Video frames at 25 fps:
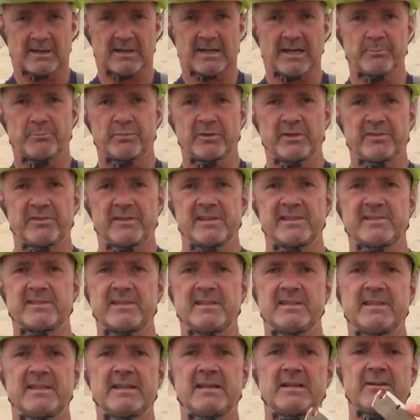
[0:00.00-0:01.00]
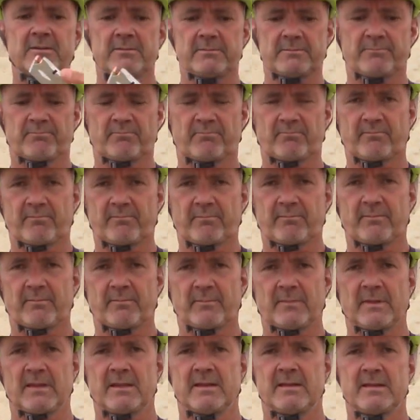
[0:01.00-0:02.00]
I put this in there.
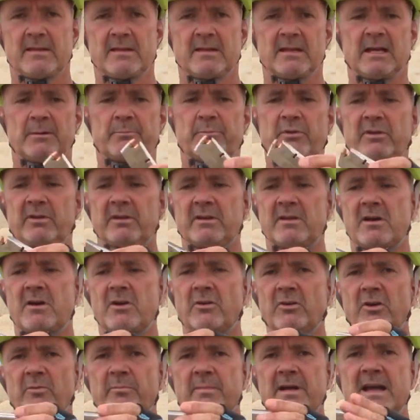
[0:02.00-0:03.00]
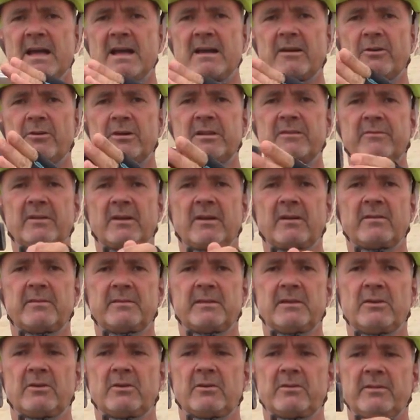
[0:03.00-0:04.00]
I put a longer mag, or
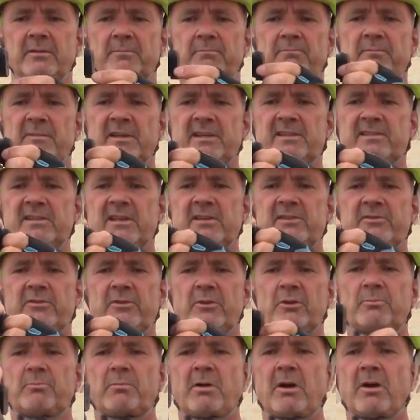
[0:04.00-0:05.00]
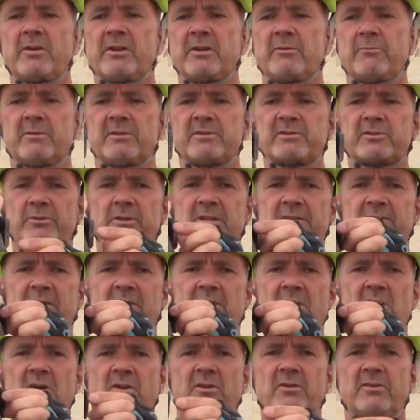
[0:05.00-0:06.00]
even, you know, the excess third-party ones are
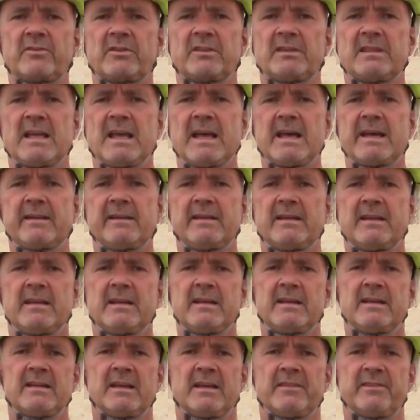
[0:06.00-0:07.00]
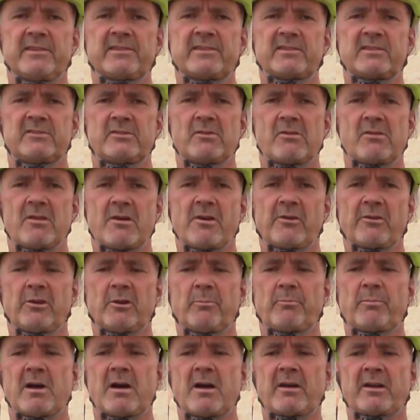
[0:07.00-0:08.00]
even longer than that, and this is no
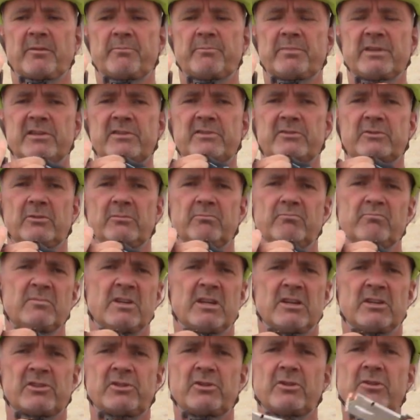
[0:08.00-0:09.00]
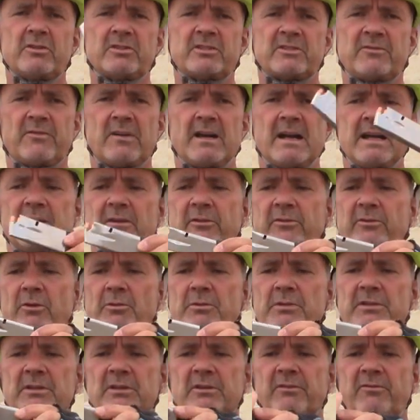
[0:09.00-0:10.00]
longer a pocket pistol. Sure, it's fine to
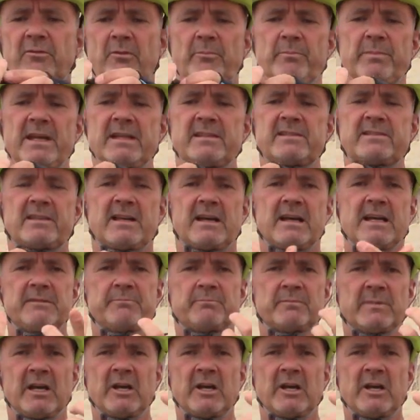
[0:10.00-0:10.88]
throw in there for bedside.